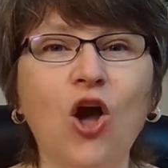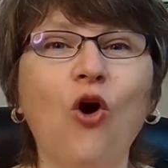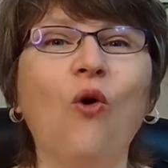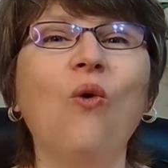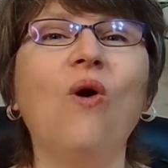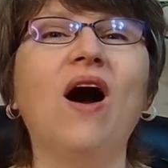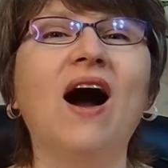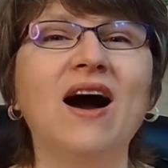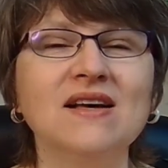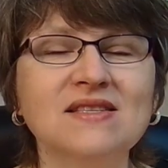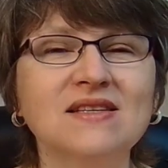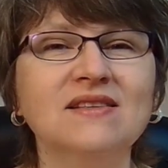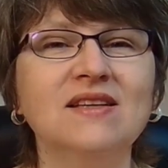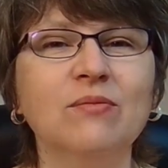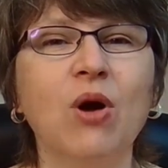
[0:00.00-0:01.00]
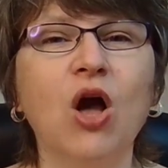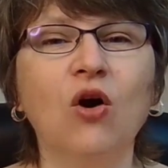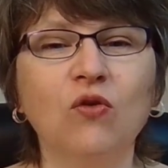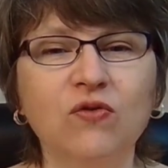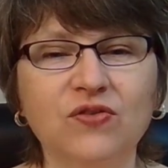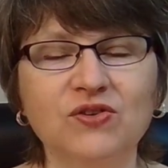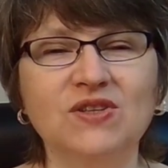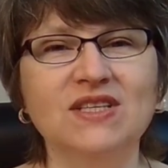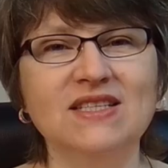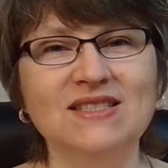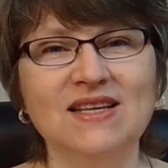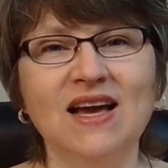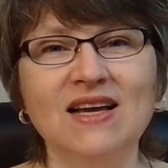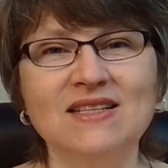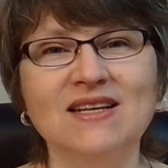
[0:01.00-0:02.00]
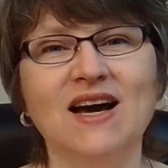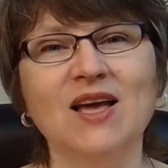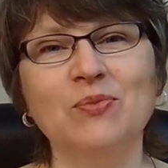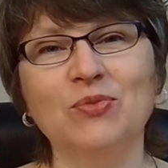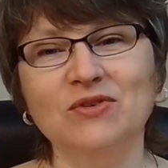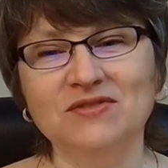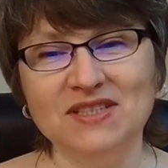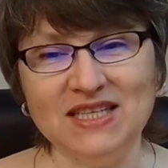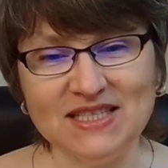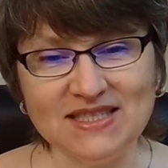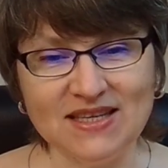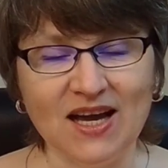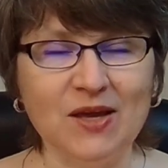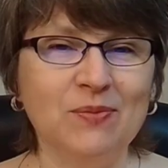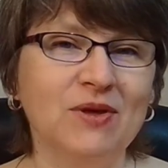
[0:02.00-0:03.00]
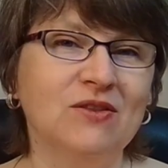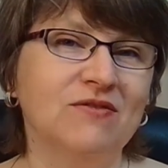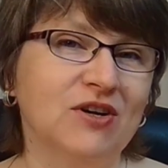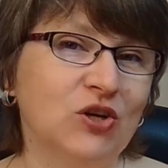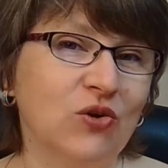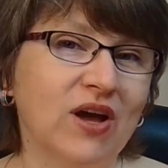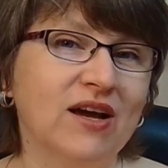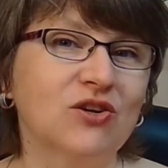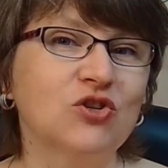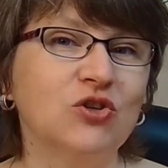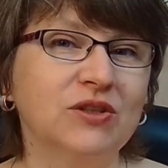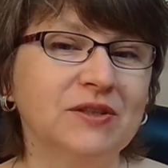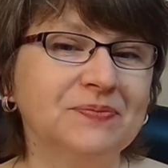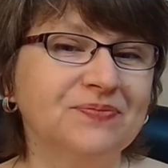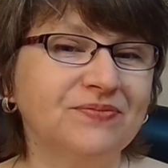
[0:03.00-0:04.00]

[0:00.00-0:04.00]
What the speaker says: or ask them for this type of an assignment where you actually